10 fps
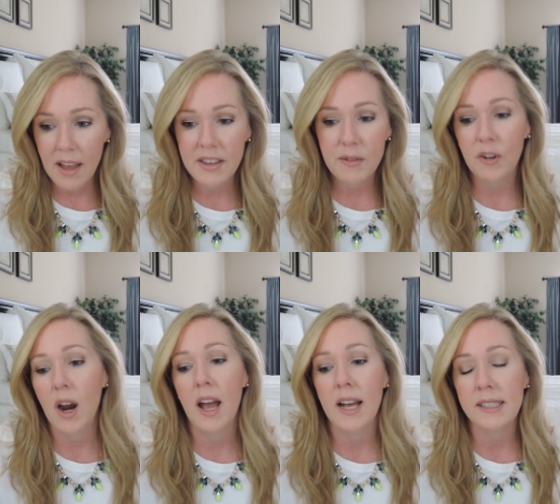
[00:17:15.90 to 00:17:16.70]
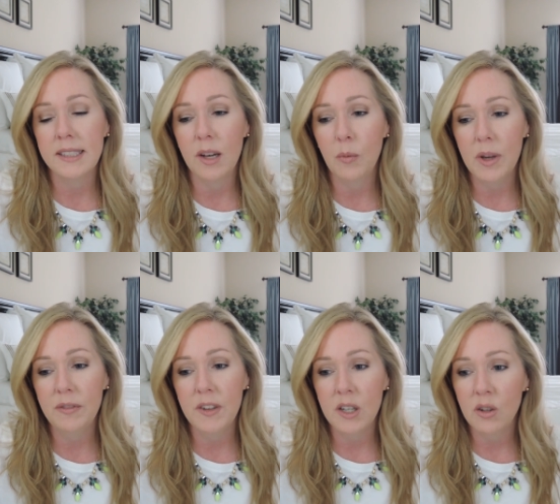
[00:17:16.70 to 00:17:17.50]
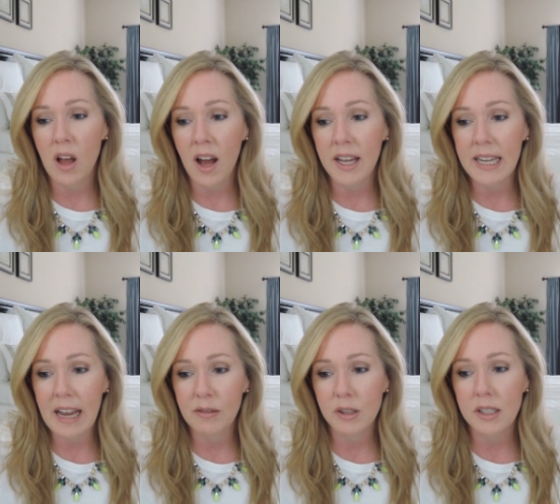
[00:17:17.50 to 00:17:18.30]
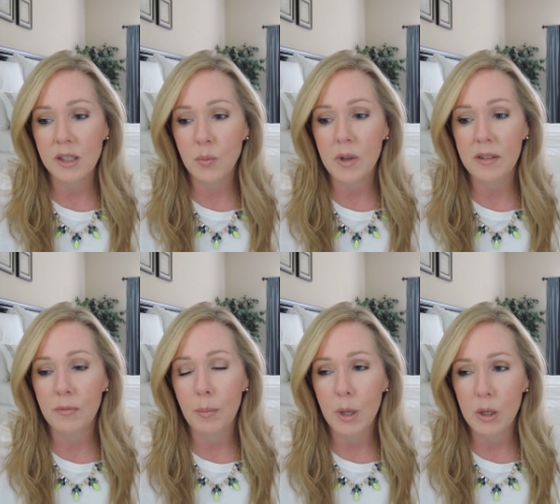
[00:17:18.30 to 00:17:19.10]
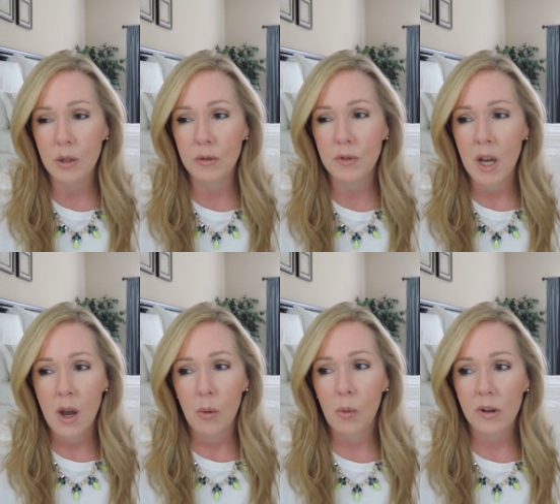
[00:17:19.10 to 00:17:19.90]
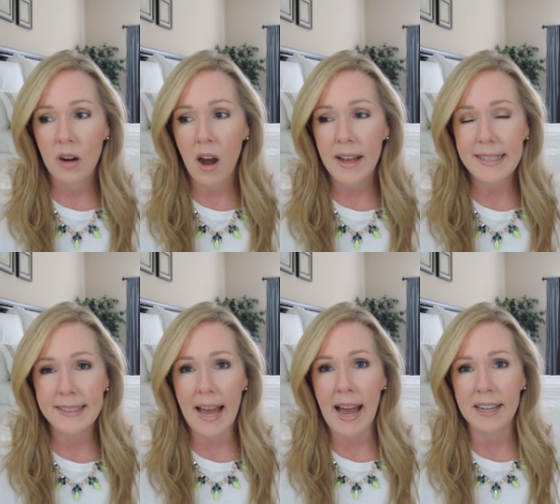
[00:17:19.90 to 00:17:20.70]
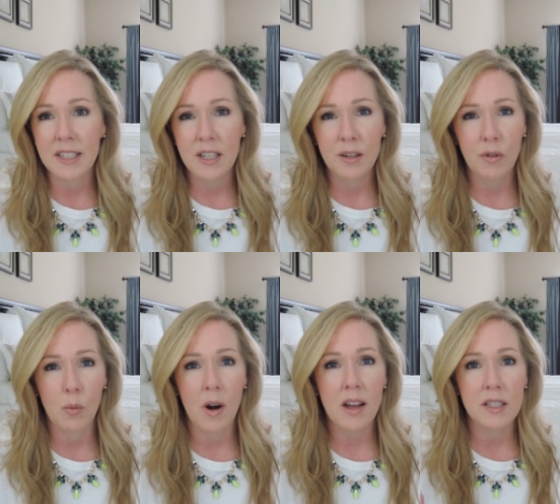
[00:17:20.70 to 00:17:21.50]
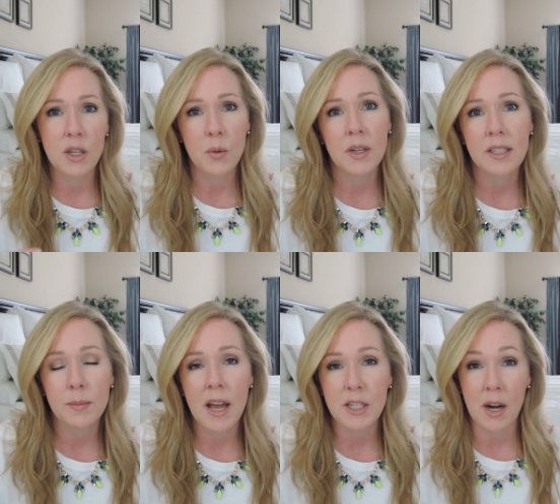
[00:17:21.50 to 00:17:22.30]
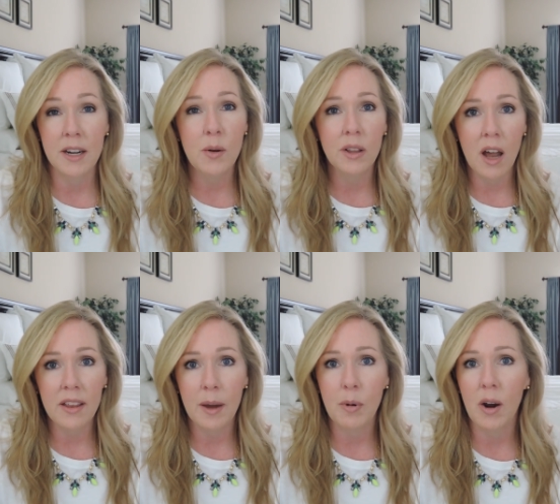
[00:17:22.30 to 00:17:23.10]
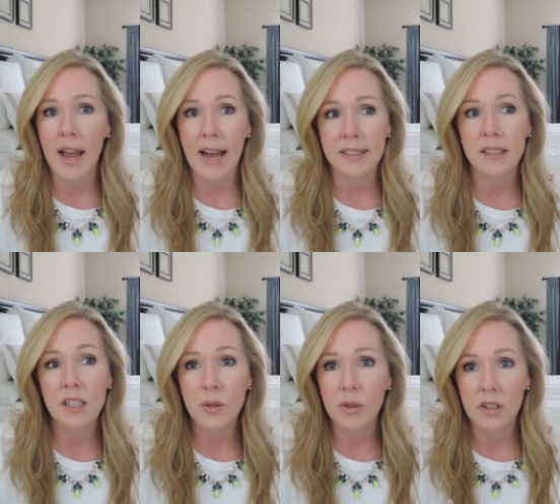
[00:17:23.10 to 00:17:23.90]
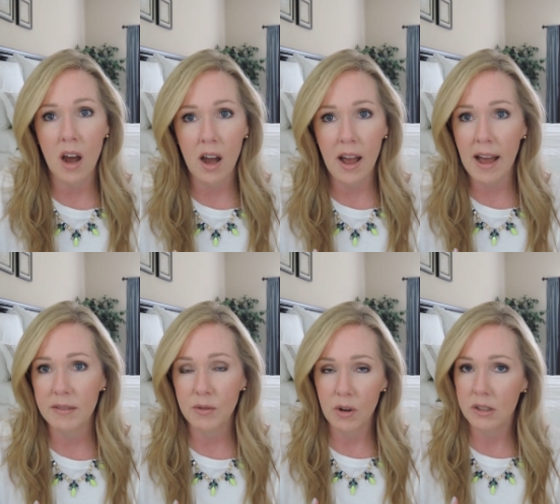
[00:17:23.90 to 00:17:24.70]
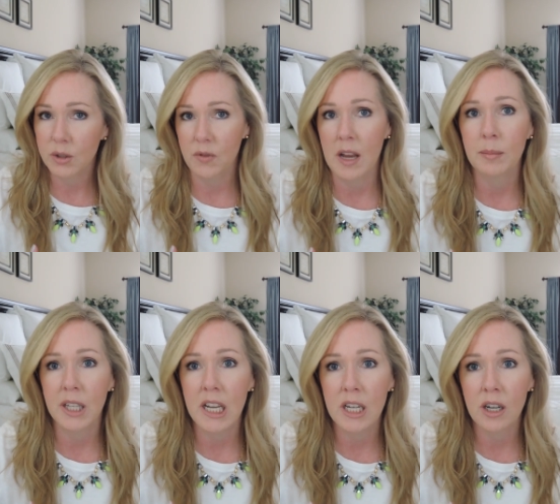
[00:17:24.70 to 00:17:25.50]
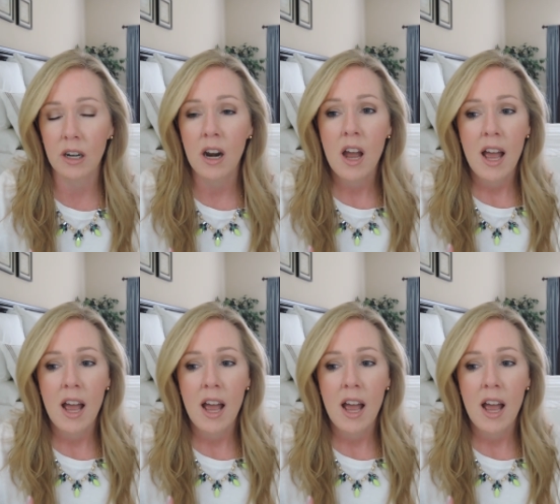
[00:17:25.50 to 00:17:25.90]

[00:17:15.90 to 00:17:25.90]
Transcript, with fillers: I think for us, we feel like ever since we've moved, we're not as active or we're not doing as much. And I know a lot of that probably has to do with not having friends or family here.